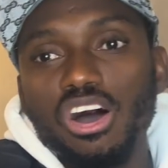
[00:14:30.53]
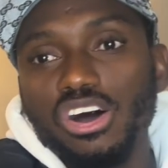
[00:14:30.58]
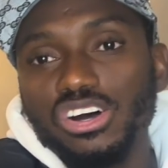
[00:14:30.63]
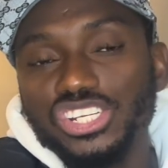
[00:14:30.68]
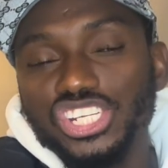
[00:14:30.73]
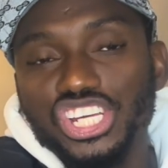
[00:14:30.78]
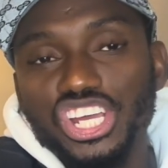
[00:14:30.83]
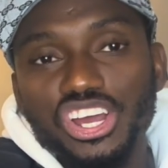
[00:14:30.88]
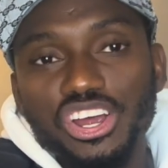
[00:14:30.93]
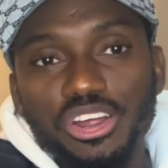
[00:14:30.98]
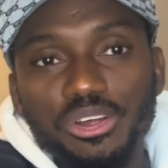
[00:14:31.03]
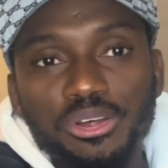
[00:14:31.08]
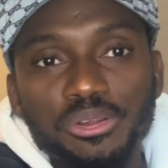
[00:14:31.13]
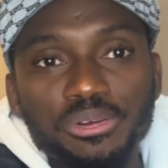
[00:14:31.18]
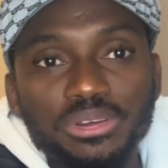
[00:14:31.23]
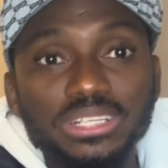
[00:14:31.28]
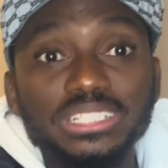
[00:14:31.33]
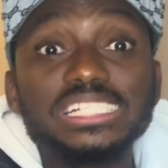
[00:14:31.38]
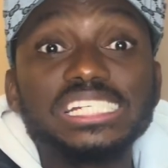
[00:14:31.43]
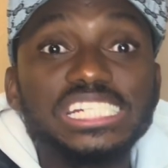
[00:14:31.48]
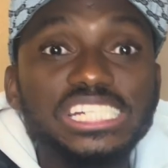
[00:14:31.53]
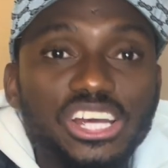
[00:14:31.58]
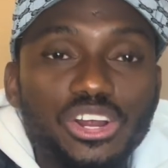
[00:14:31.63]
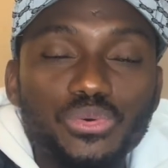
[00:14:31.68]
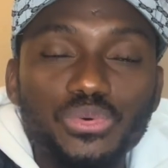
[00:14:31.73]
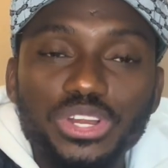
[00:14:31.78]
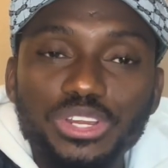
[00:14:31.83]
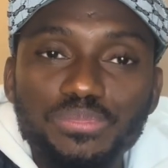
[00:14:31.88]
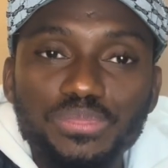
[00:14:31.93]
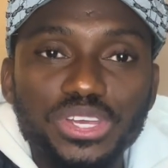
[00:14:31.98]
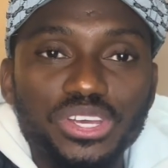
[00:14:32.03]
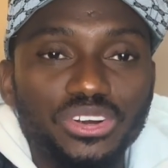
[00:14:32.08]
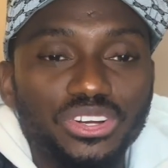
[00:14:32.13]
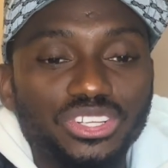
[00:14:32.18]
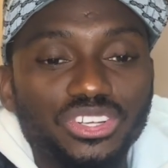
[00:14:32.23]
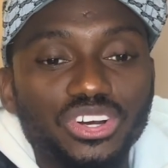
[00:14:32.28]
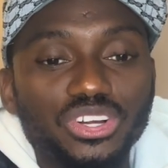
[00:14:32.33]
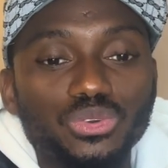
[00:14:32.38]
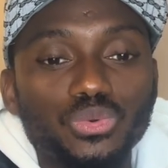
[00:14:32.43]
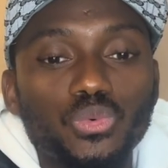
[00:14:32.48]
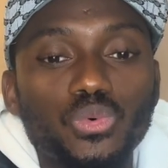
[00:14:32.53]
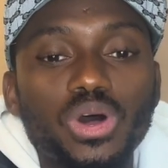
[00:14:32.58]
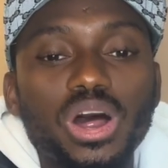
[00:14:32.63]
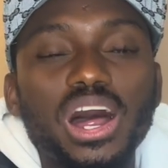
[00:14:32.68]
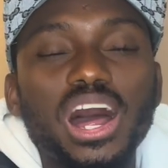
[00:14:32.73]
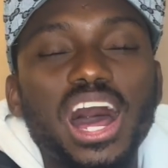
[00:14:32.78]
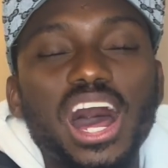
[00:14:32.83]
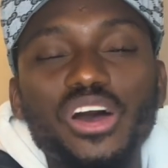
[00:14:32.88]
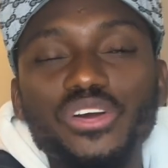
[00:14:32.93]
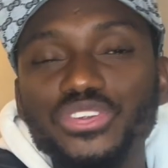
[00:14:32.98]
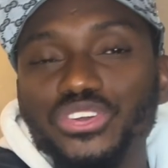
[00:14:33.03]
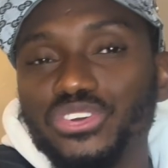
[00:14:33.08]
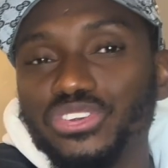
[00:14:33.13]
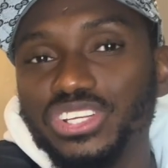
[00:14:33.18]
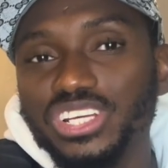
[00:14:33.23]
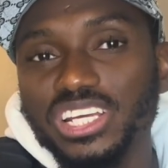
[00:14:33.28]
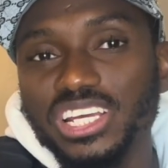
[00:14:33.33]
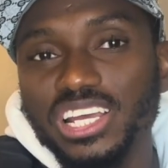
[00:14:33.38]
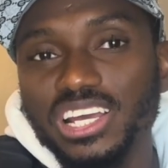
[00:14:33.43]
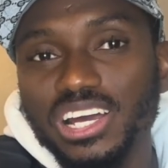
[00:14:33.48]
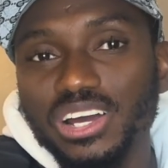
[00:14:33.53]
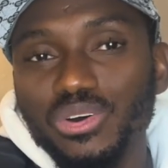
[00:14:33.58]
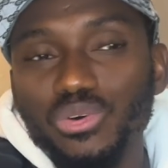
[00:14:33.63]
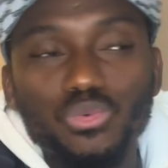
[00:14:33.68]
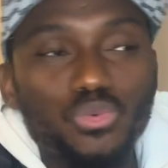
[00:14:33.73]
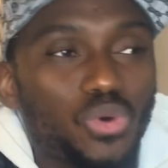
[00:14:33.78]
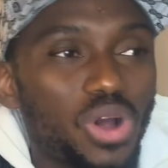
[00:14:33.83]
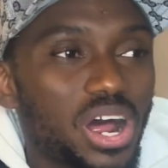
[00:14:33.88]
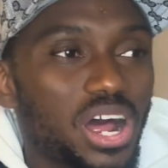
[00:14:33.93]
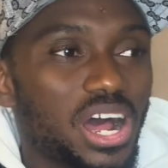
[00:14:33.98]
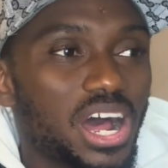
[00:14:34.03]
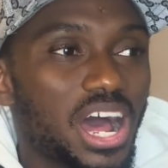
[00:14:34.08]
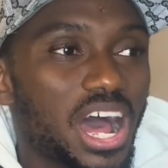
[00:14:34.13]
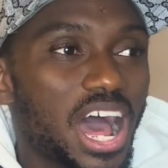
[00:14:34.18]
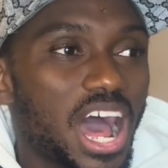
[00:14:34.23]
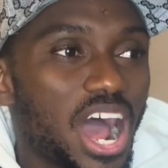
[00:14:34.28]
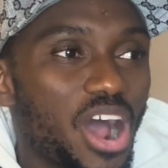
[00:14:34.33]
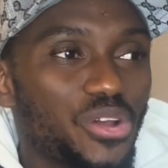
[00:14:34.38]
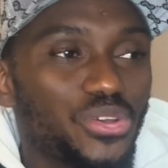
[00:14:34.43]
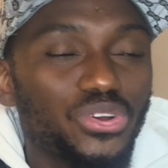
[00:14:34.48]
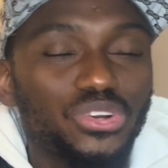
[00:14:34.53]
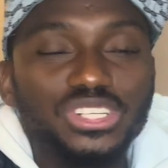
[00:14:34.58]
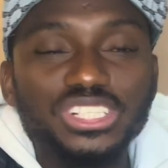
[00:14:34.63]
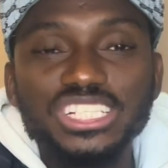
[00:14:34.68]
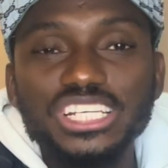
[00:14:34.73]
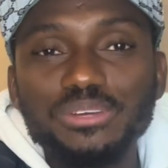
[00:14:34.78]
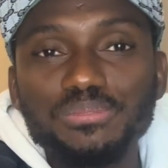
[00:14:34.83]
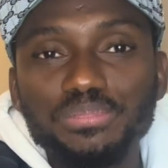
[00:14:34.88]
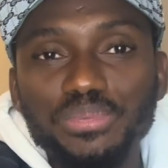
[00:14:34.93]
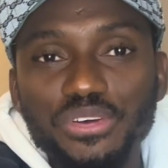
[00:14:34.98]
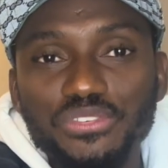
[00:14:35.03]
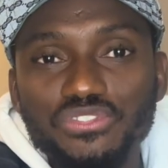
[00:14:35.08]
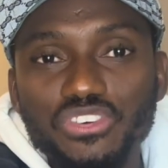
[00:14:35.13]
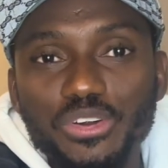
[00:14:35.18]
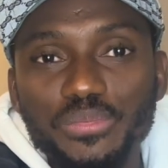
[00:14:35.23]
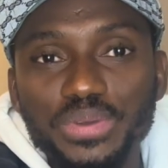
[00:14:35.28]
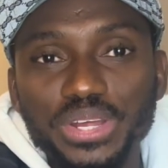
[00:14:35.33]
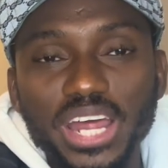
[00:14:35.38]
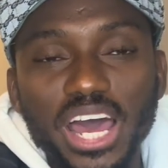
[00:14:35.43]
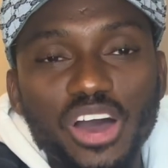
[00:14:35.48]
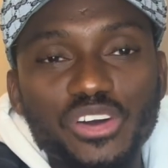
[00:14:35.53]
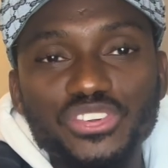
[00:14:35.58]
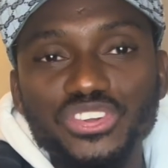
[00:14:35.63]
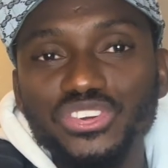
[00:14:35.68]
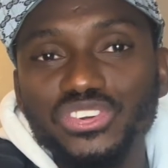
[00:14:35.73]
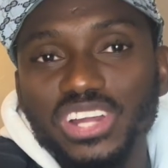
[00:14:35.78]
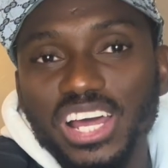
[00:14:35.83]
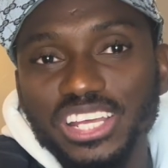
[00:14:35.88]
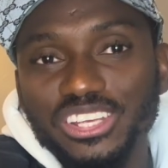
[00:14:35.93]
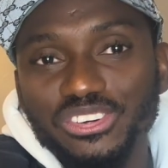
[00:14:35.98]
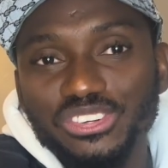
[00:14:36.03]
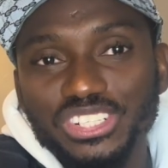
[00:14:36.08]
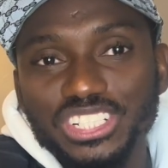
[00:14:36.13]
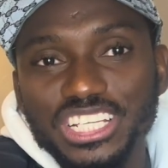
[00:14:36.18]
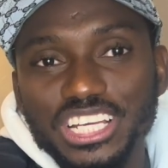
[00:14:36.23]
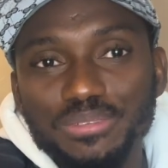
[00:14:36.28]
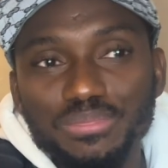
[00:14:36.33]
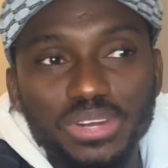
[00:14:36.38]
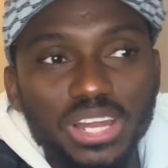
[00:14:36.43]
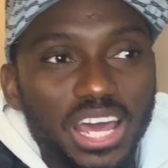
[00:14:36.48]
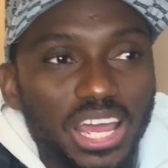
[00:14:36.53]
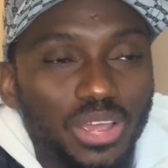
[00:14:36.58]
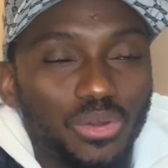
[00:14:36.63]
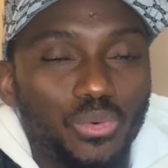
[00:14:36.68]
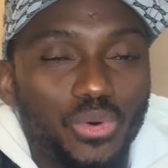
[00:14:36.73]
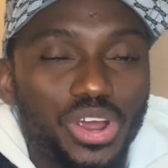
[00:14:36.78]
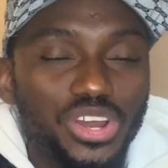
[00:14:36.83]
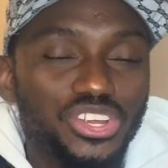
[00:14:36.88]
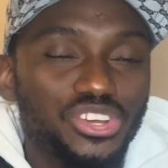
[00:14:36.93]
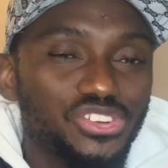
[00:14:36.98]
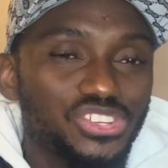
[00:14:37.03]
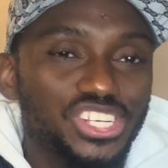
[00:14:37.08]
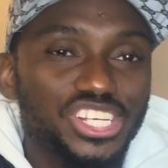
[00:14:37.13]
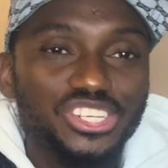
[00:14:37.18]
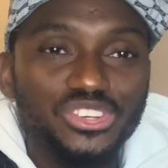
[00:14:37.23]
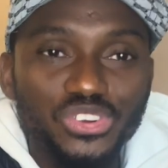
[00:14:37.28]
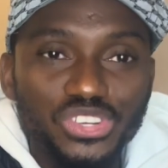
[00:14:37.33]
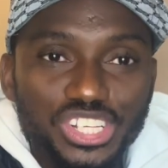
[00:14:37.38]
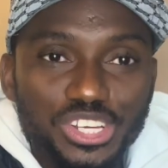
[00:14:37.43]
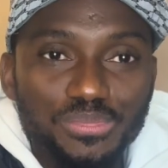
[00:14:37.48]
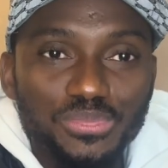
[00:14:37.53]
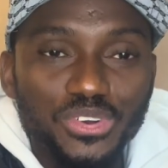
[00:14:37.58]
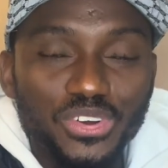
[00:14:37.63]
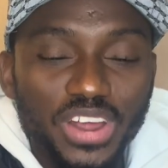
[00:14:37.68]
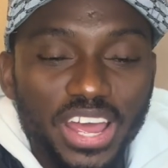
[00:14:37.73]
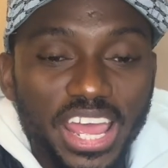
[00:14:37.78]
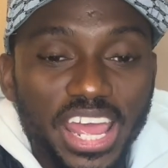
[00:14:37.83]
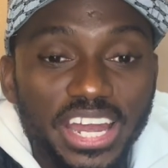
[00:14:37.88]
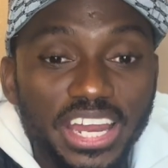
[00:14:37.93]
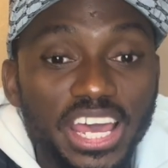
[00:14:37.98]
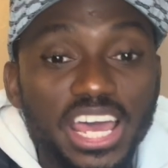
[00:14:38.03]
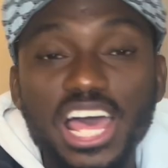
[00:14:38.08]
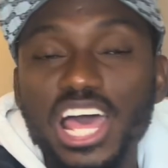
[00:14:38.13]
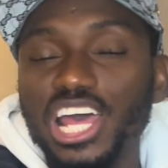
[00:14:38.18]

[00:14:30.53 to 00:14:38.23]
Share with me your thought. How do you think? How your team performed? How do you like your team? Like, where do you think your team gonna end?